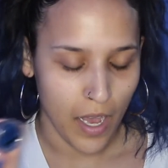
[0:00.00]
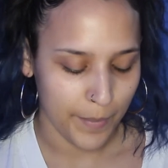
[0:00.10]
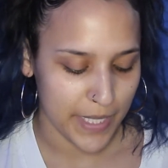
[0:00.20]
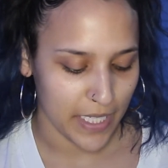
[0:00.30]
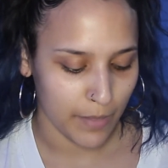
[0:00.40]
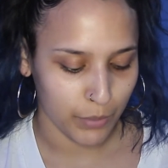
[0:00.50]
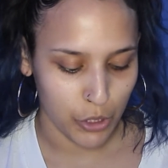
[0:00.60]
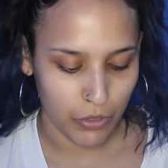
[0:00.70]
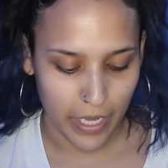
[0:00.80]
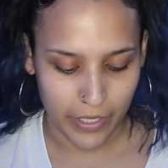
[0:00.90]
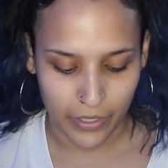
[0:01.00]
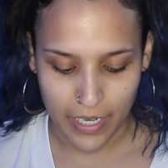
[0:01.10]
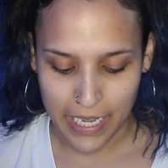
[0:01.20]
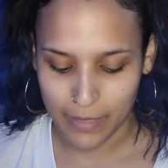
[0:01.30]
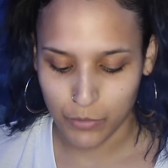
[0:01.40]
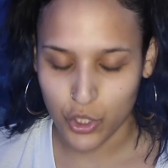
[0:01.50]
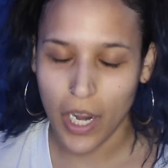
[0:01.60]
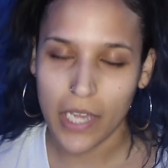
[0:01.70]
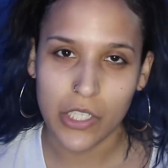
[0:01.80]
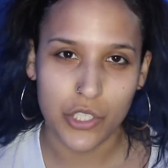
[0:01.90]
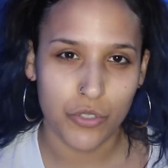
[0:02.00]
It's like a blue liner, and I'm trying to